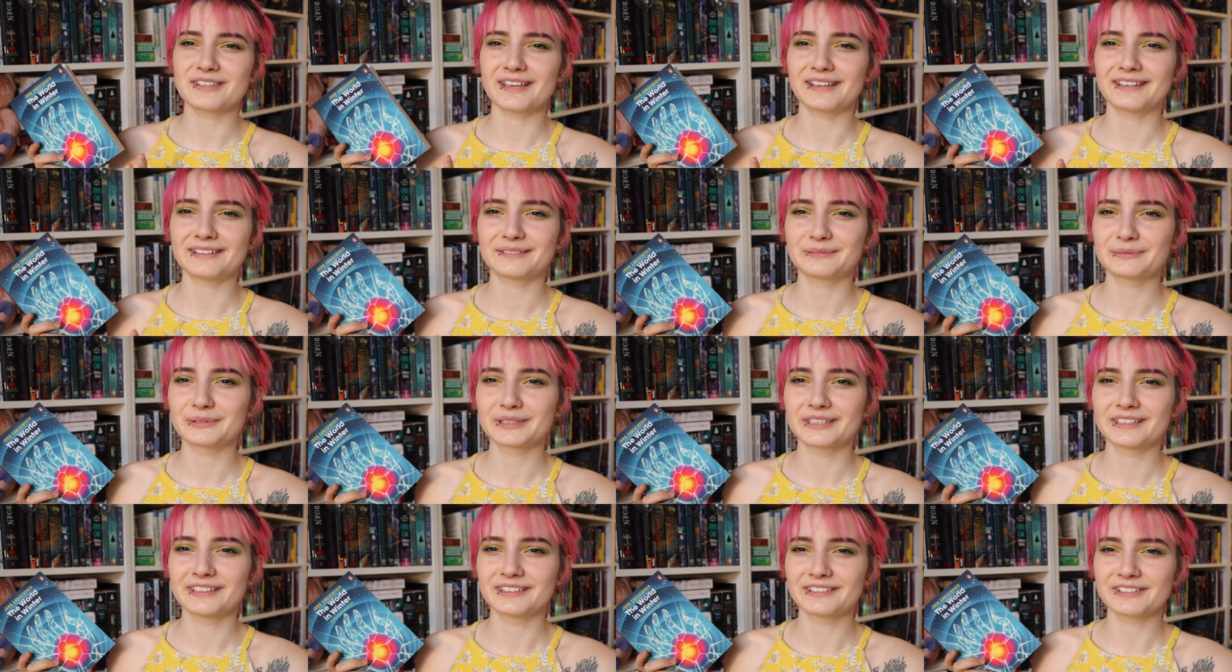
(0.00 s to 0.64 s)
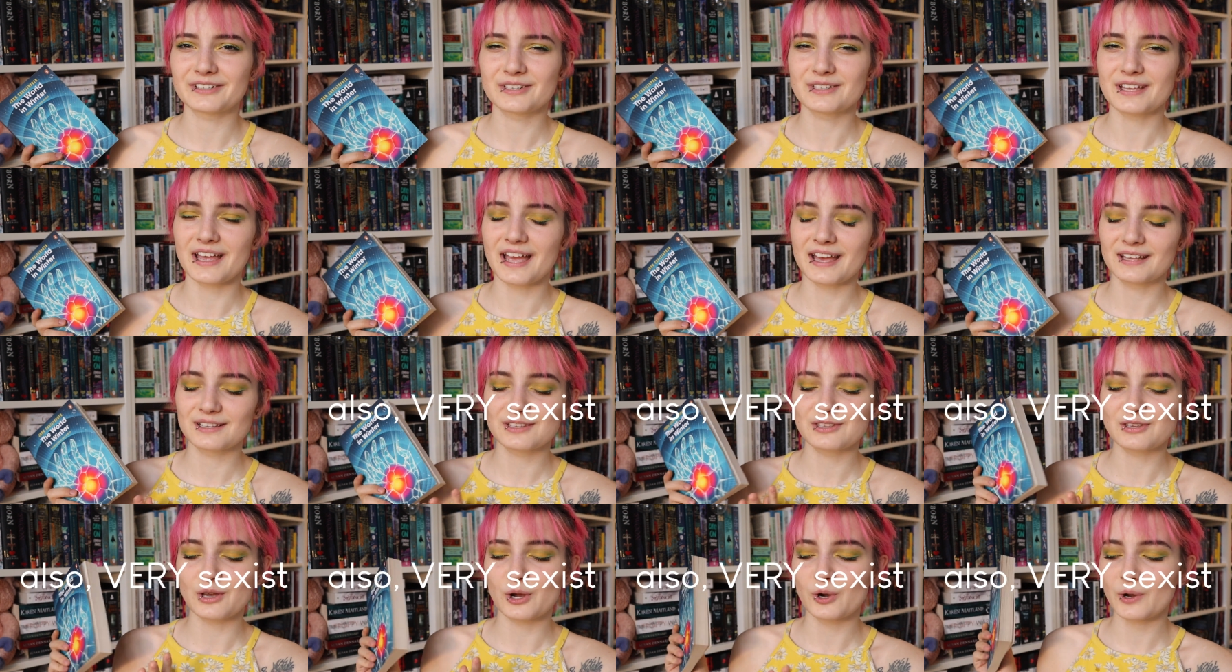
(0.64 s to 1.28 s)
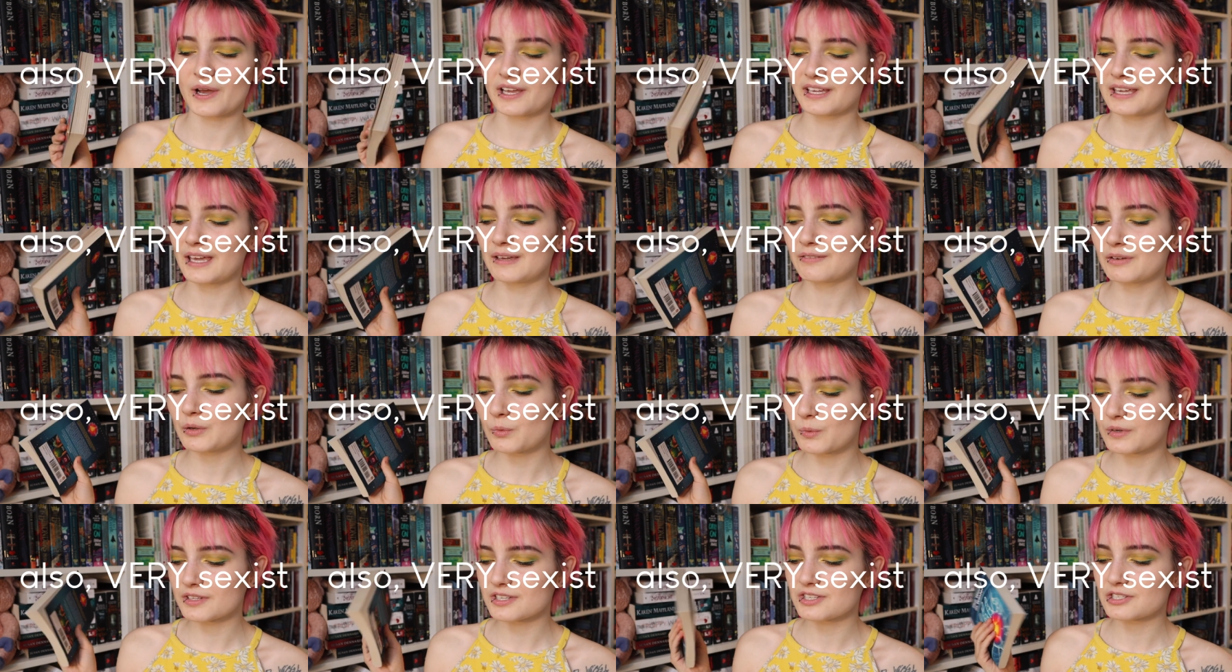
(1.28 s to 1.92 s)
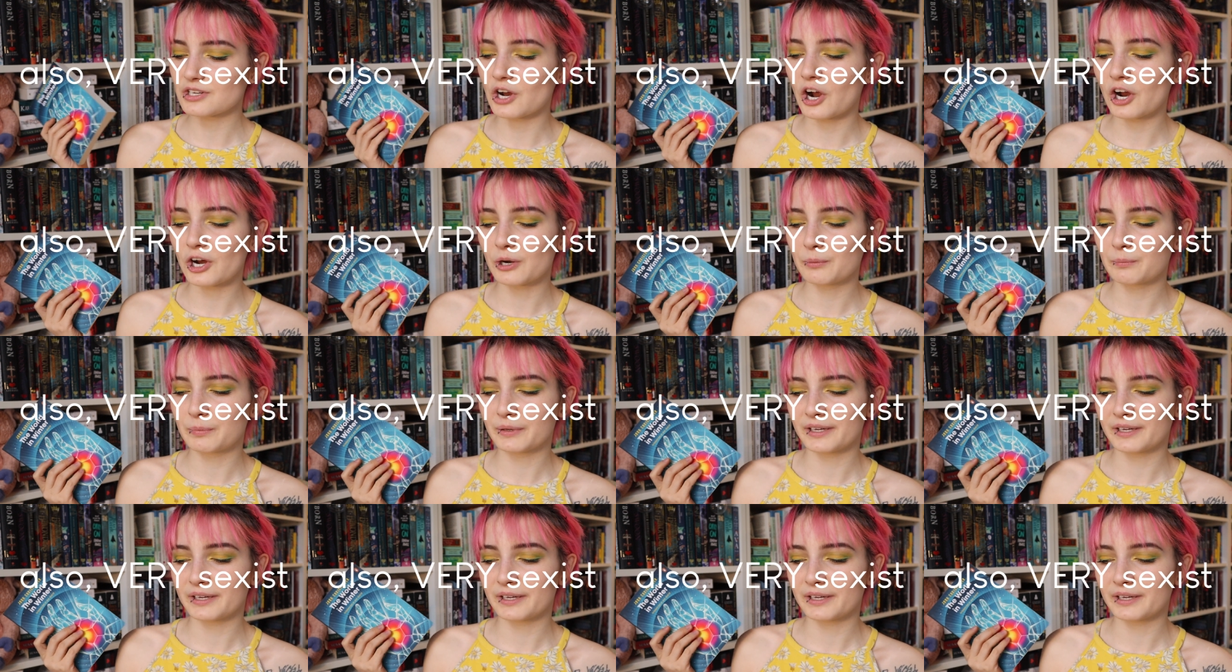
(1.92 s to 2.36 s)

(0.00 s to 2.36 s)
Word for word: just I didn't really understand. So I gave it one star,